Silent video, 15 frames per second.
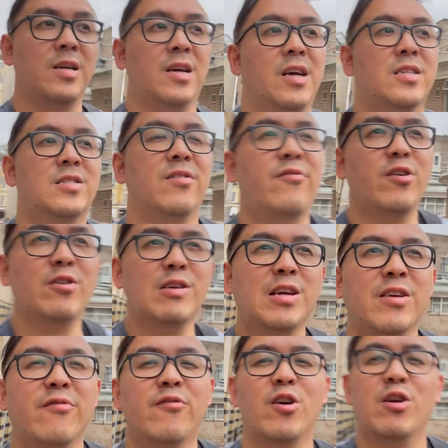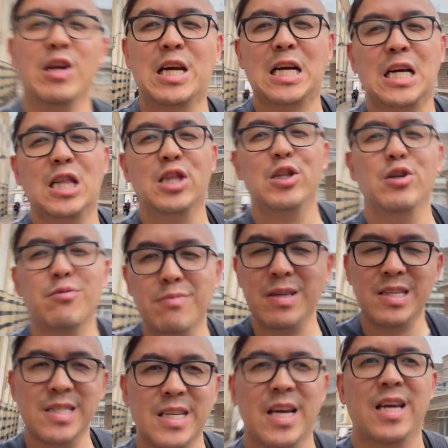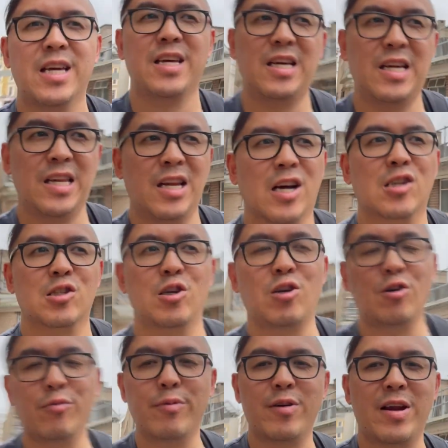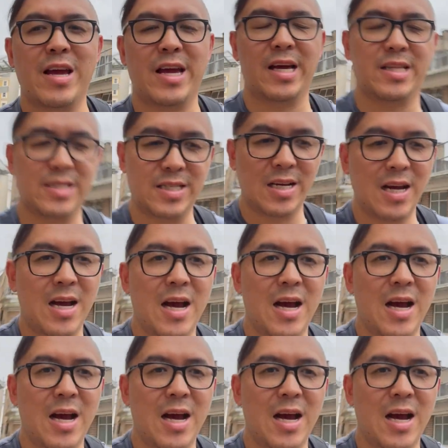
It's a very, very gloomy day in October and